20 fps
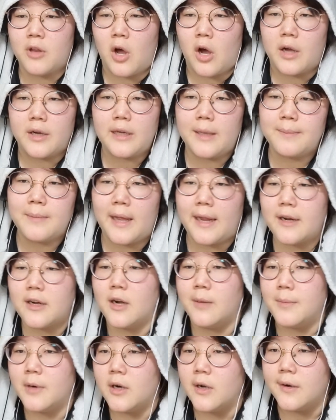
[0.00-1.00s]
blonde. I'm like,
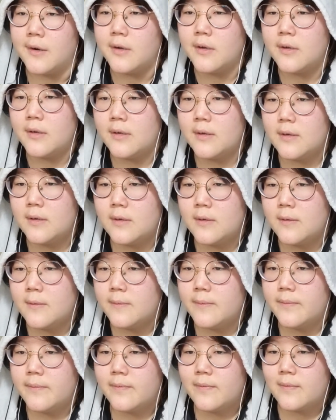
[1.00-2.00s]
come on.
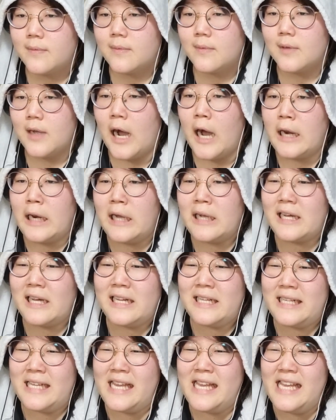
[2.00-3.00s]

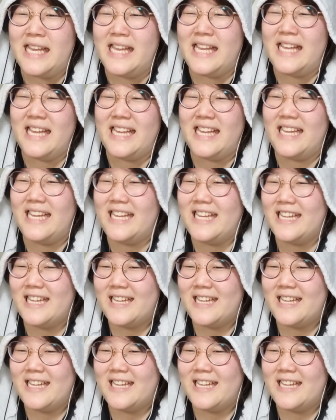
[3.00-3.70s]
Hanagaki. Mm-hmm.